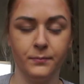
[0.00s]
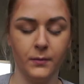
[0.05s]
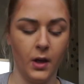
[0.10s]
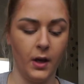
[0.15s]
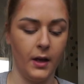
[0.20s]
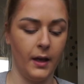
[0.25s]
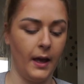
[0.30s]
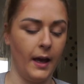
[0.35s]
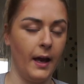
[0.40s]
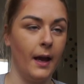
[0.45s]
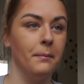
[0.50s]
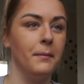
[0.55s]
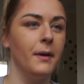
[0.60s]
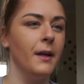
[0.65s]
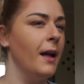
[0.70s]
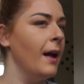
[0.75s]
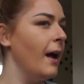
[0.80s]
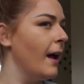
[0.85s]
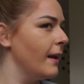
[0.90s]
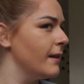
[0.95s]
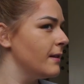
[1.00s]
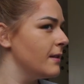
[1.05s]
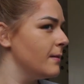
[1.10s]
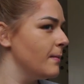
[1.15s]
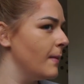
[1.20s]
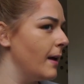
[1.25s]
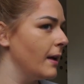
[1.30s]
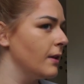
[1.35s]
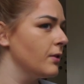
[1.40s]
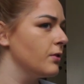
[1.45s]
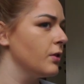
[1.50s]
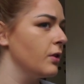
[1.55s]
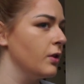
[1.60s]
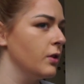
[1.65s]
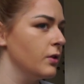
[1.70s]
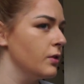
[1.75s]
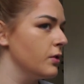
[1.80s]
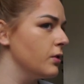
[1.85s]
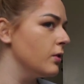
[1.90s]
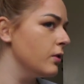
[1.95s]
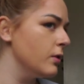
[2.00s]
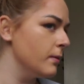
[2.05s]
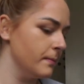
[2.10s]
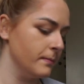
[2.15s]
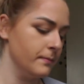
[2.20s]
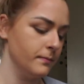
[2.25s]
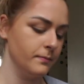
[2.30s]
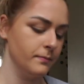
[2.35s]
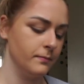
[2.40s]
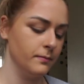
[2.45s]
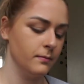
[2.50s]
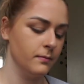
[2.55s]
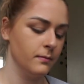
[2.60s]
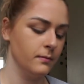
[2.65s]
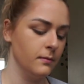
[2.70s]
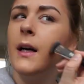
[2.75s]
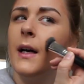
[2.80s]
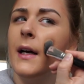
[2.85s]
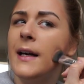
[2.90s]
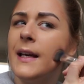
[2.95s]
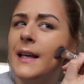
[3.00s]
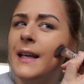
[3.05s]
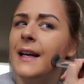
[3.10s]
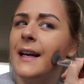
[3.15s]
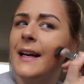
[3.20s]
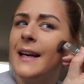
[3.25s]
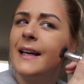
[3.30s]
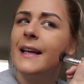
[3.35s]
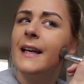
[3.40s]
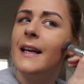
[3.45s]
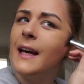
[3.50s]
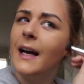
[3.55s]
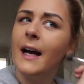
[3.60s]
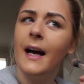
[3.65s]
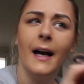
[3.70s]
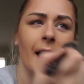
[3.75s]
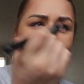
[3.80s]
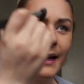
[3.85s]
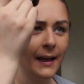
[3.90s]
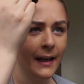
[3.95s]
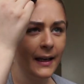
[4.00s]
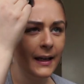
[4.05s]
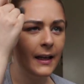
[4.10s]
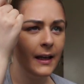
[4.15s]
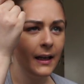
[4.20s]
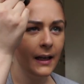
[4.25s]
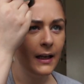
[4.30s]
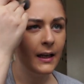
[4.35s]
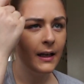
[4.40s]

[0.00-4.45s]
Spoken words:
Okay, I'm gonna add some extra contour. Ay, ay, ay.